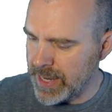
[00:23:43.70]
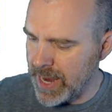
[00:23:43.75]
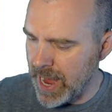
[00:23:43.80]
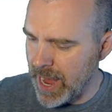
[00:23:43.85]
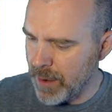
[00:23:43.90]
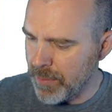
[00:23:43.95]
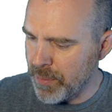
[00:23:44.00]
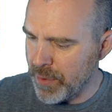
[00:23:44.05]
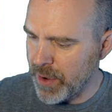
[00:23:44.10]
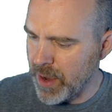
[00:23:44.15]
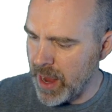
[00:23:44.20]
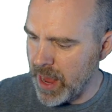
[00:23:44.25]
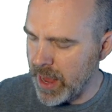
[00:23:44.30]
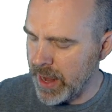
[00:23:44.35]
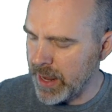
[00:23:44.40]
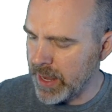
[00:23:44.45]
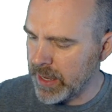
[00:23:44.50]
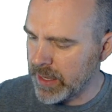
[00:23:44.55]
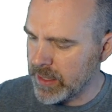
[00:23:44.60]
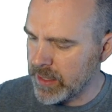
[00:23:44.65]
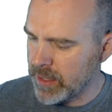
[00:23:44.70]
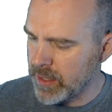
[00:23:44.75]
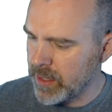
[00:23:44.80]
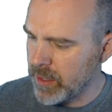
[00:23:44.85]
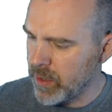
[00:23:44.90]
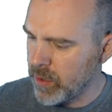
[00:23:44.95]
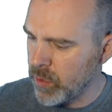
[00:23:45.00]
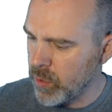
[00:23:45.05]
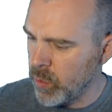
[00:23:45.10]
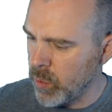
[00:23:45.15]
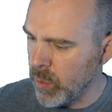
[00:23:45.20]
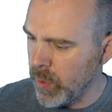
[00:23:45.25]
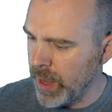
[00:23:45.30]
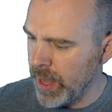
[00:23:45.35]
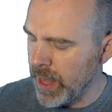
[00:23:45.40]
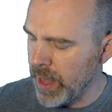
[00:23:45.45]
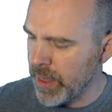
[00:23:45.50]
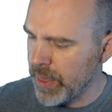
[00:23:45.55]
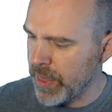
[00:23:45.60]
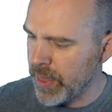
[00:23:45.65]
dot product
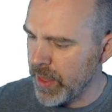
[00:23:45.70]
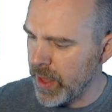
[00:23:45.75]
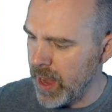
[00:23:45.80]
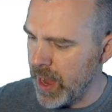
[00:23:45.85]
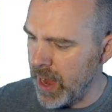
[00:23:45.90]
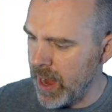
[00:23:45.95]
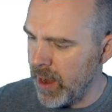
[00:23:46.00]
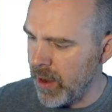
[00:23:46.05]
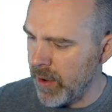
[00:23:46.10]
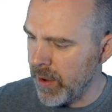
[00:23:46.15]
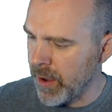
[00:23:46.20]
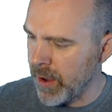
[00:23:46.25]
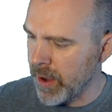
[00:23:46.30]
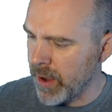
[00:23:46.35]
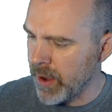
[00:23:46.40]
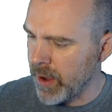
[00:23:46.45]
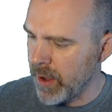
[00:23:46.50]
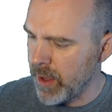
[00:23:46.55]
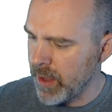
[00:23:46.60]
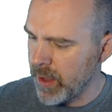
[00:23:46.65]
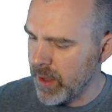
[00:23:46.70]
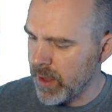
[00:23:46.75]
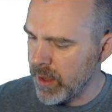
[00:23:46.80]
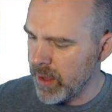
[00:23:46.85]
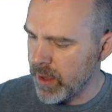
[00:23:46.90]
with our